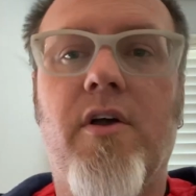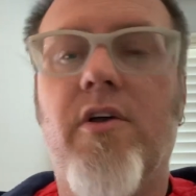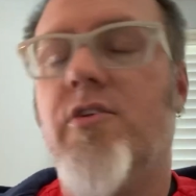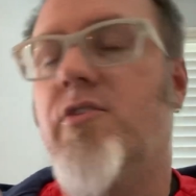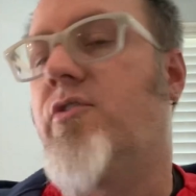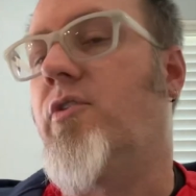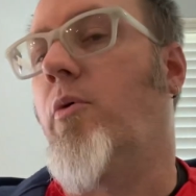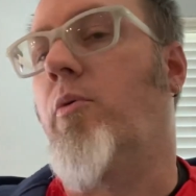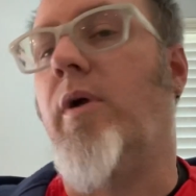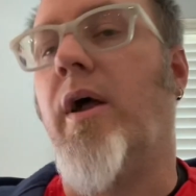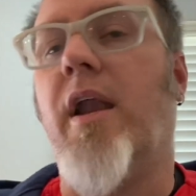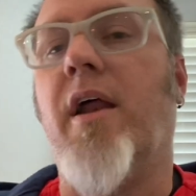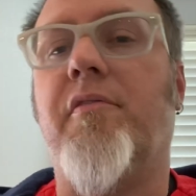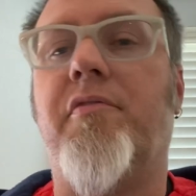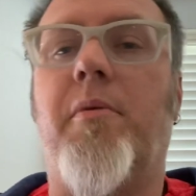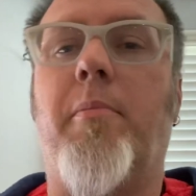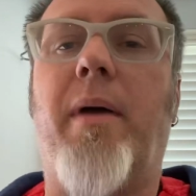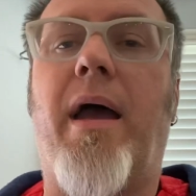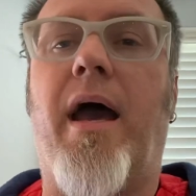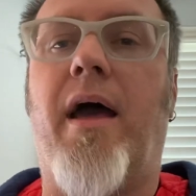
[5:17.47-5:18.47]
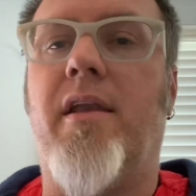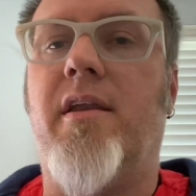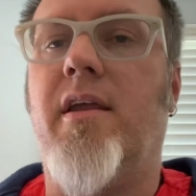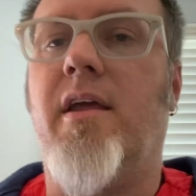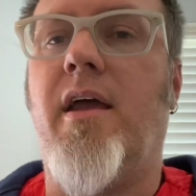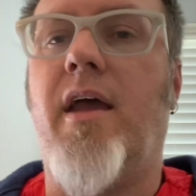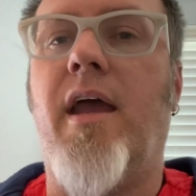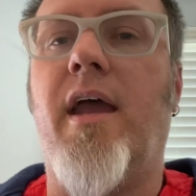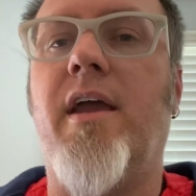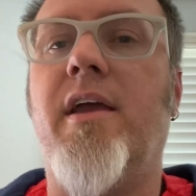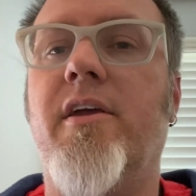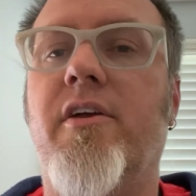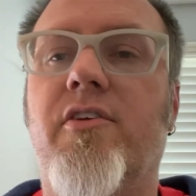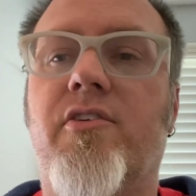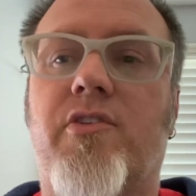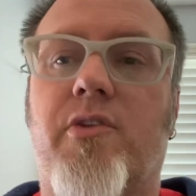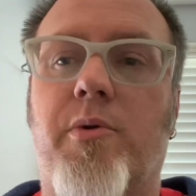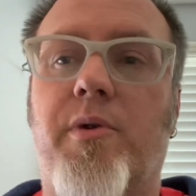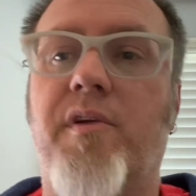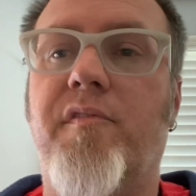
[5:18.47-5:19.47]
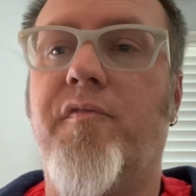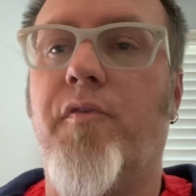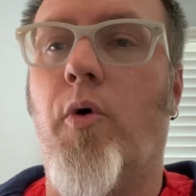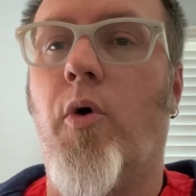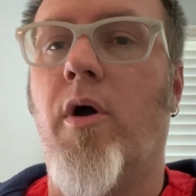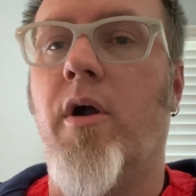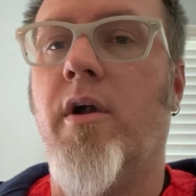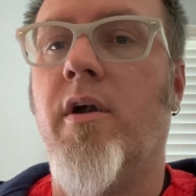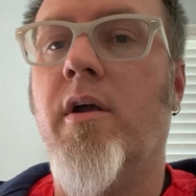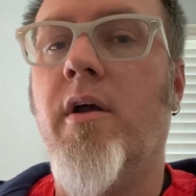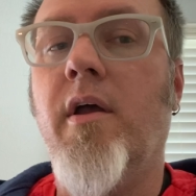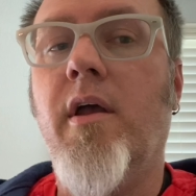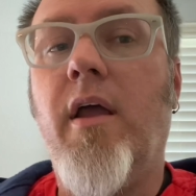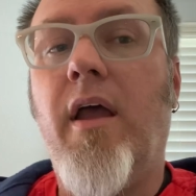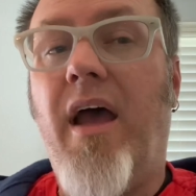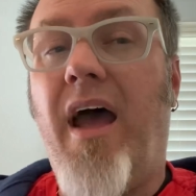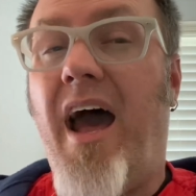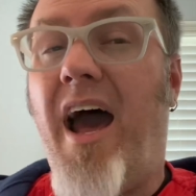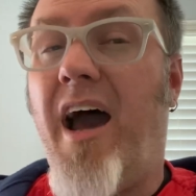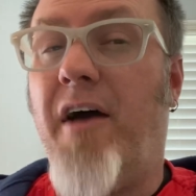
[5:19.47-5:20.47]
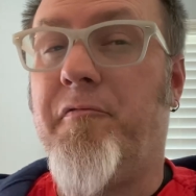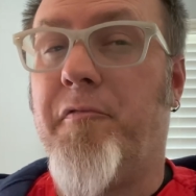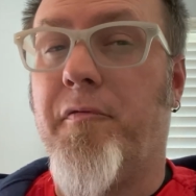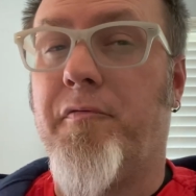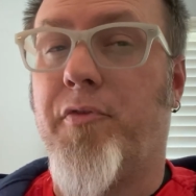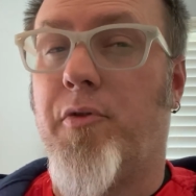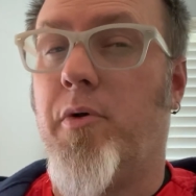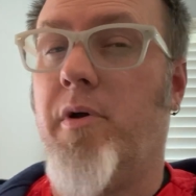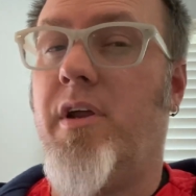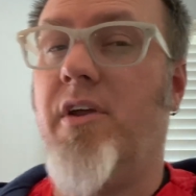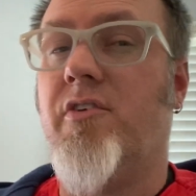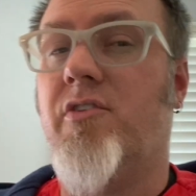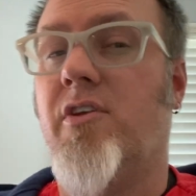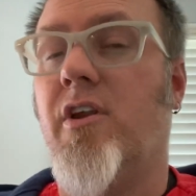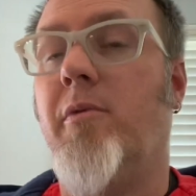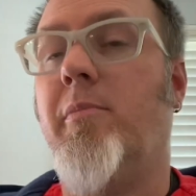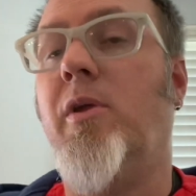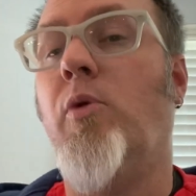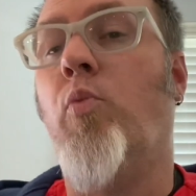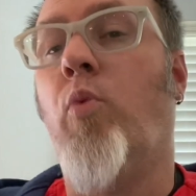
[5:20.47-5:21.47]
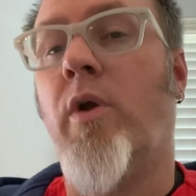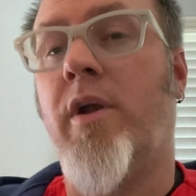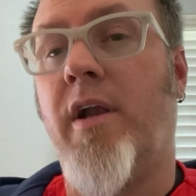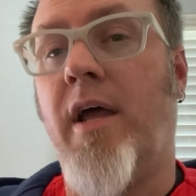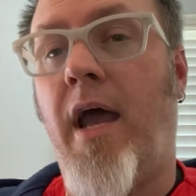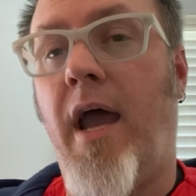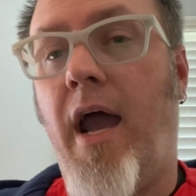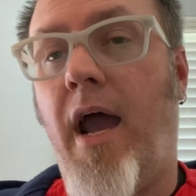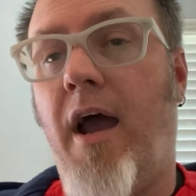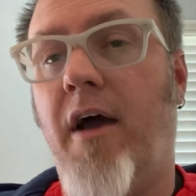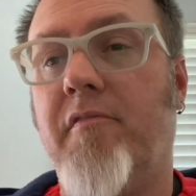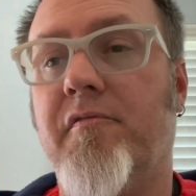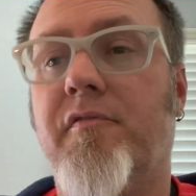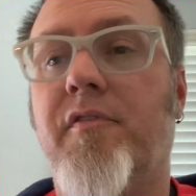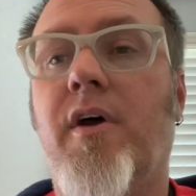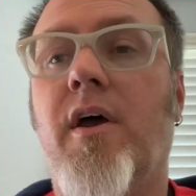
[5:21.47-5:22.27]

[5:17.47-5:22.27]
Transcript: So right off the bat, A is 3/4. Half of 3 is going to be 1.5.